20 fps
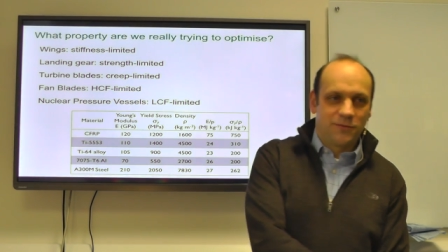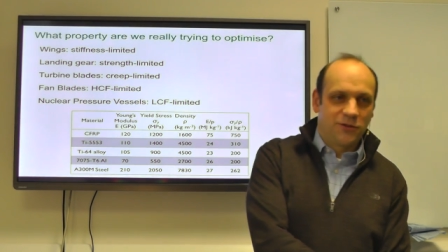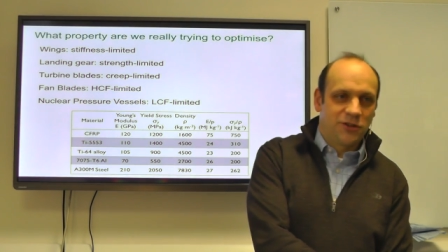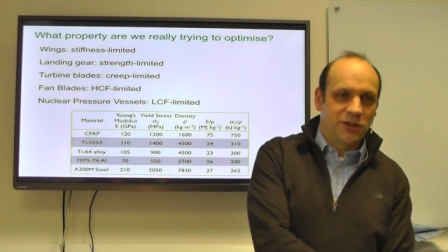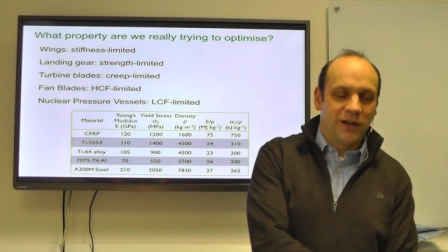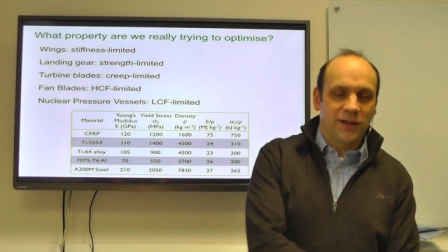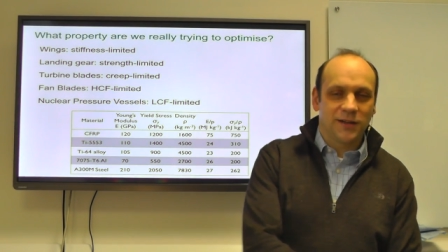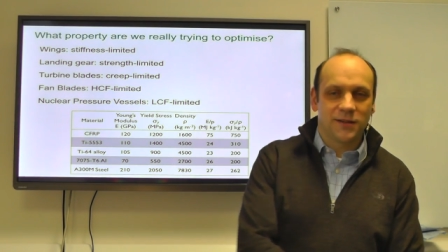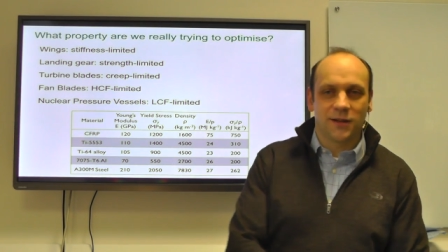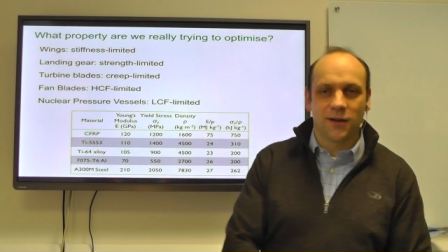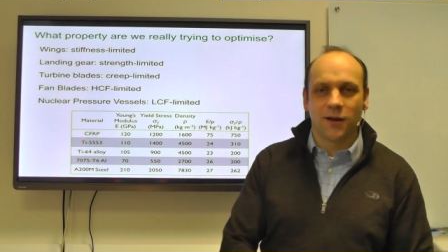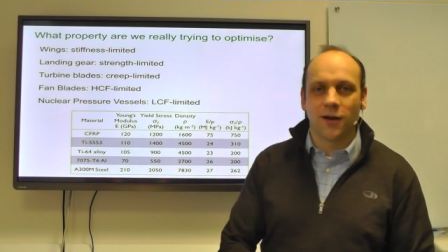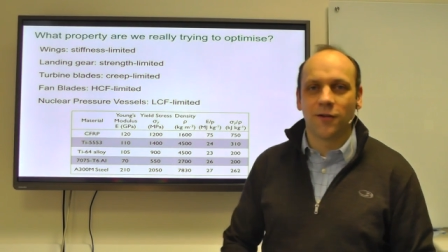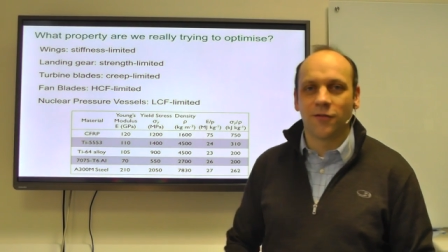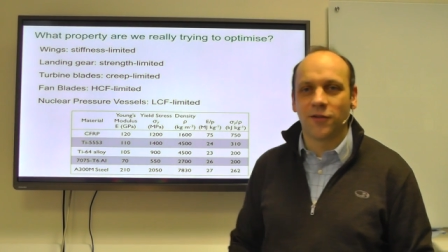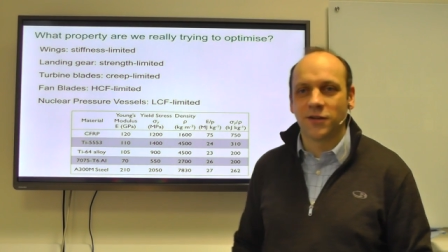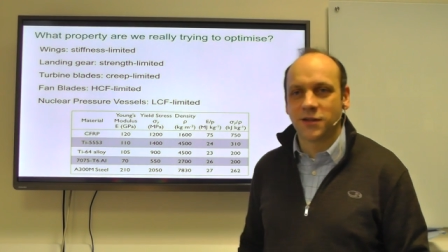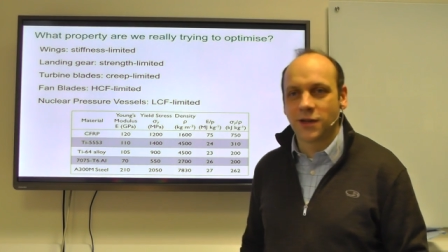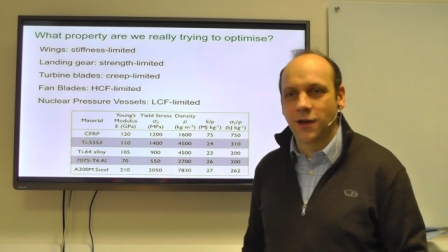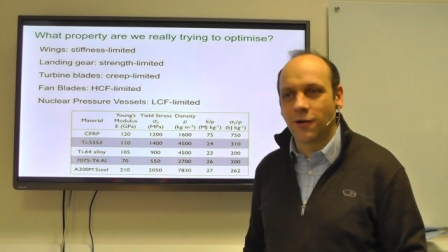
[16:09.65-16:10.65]
shanks it
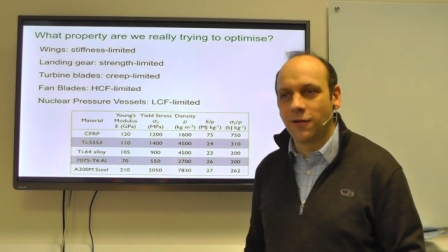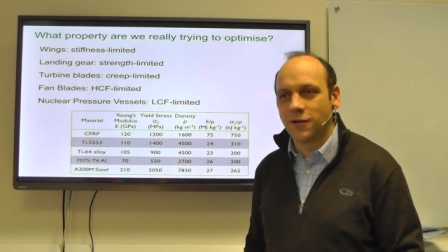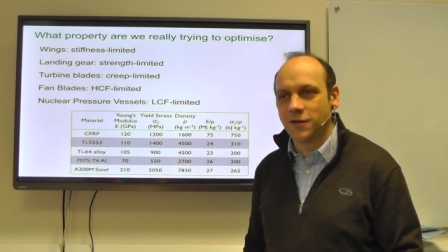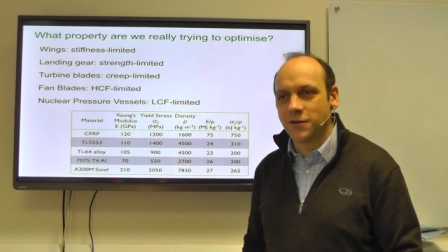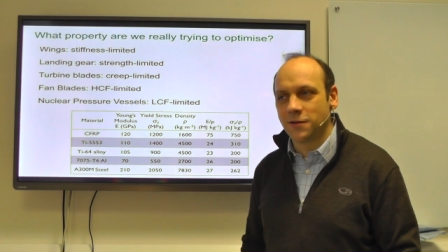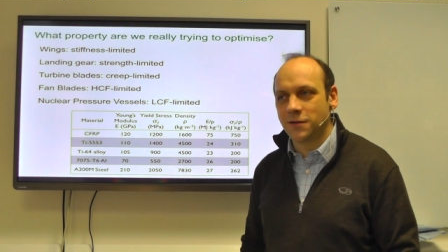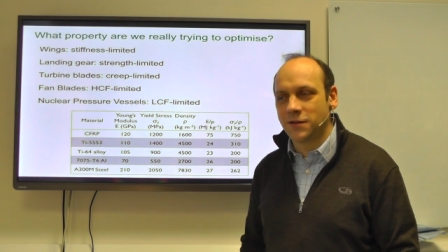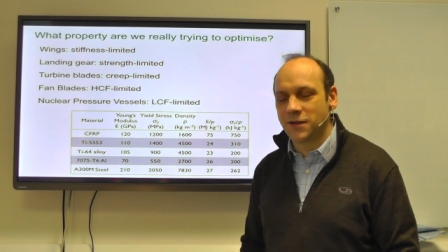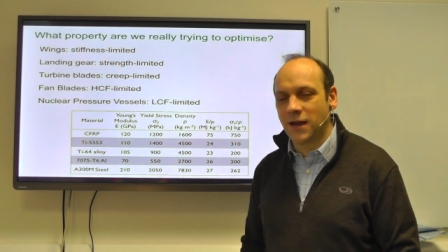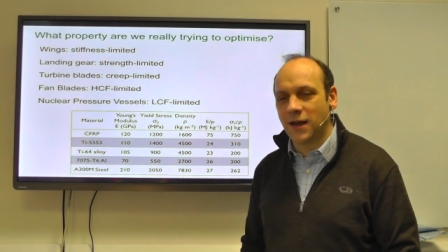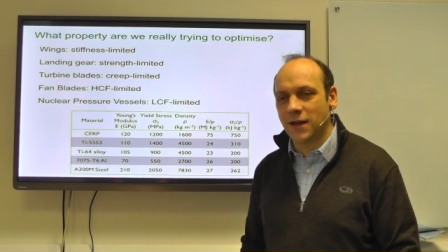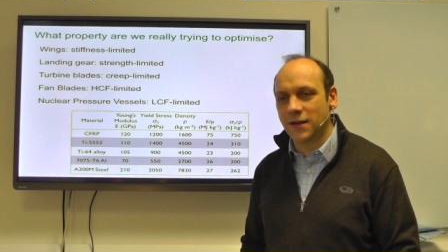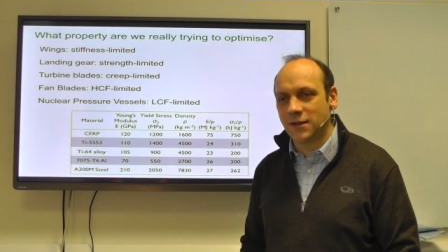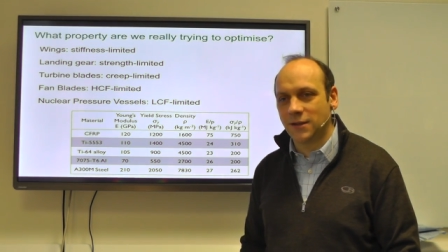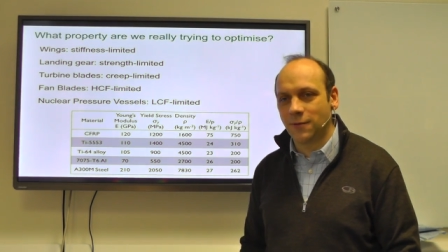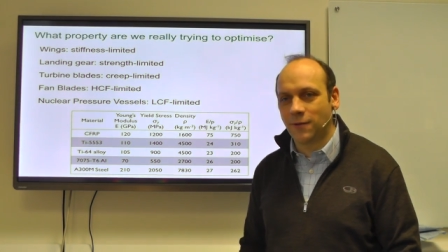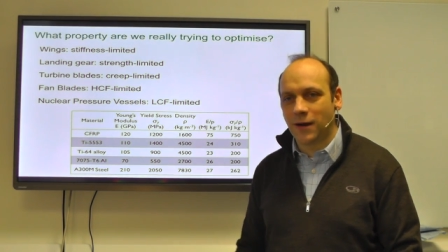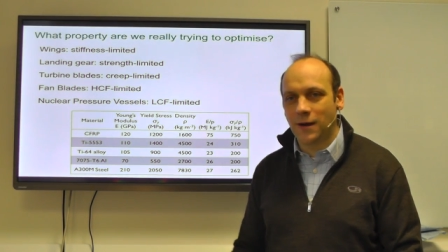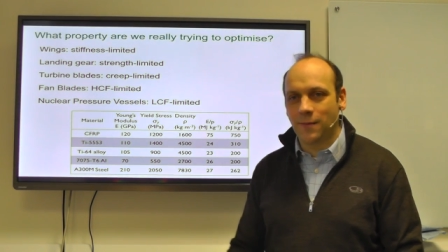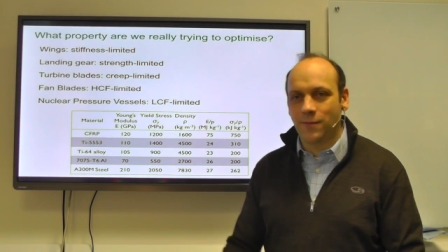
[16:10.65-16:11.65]
over to go onto a
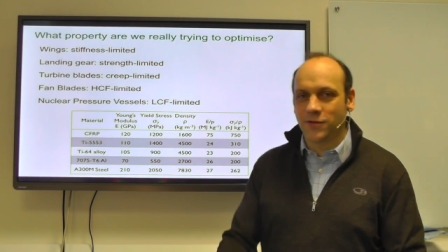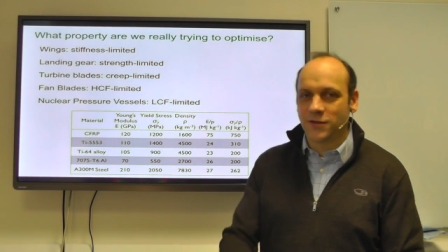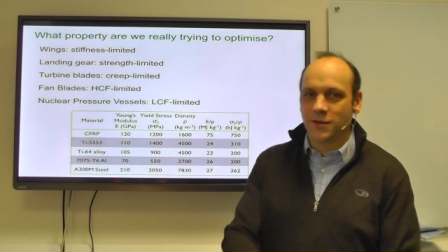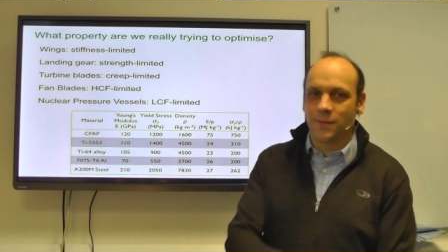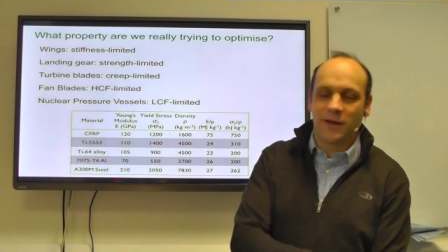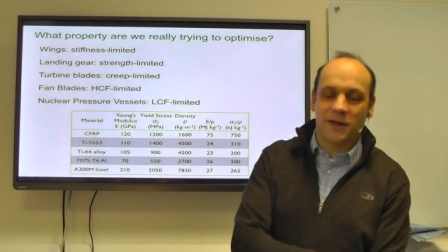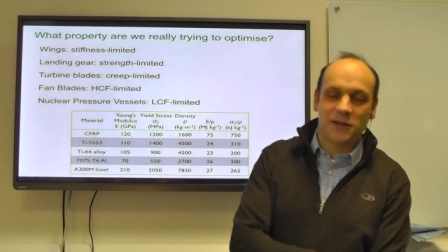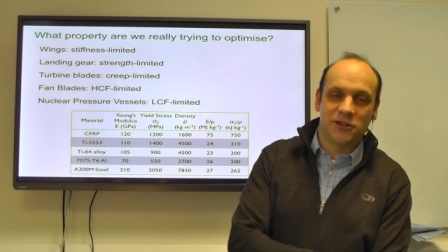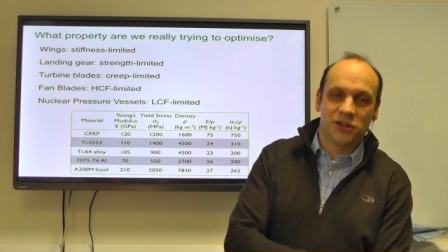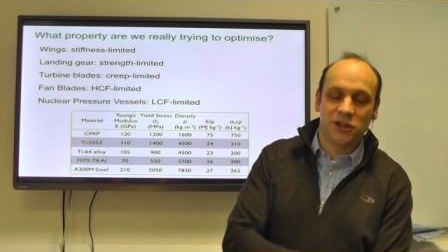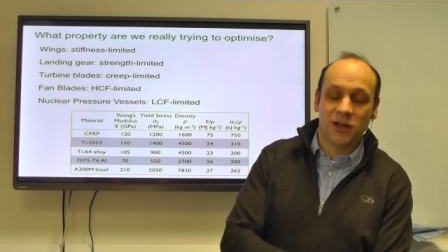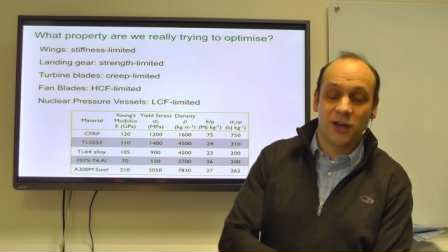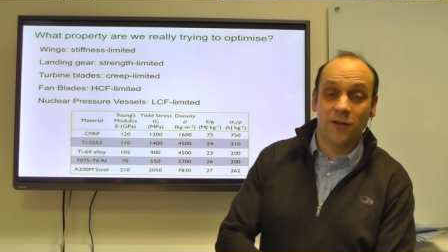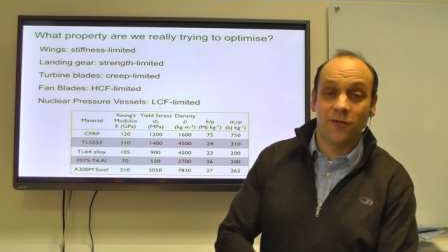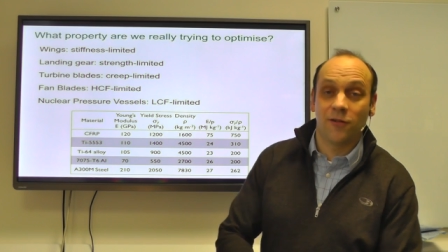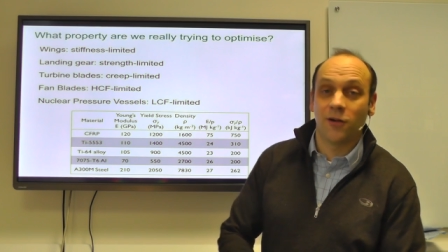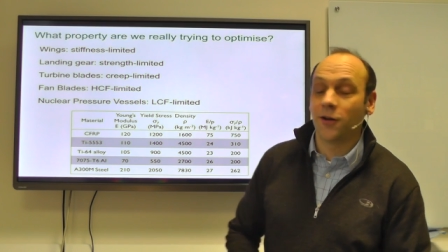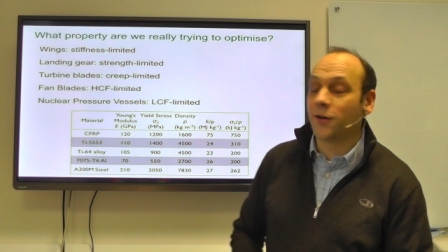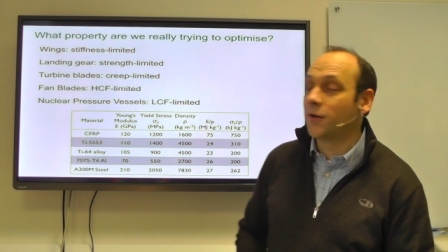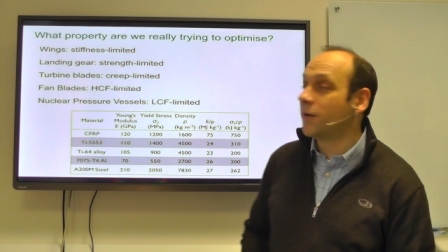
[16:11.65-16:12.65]
taxiway and puts a big
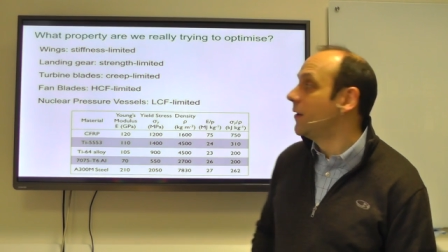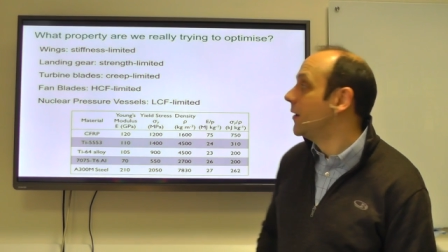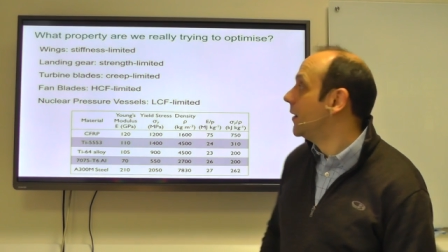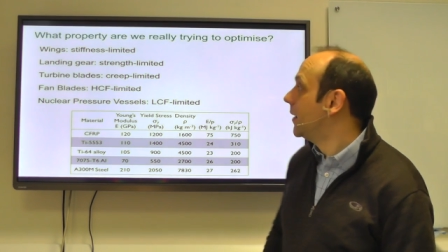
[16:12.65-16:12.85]
shear on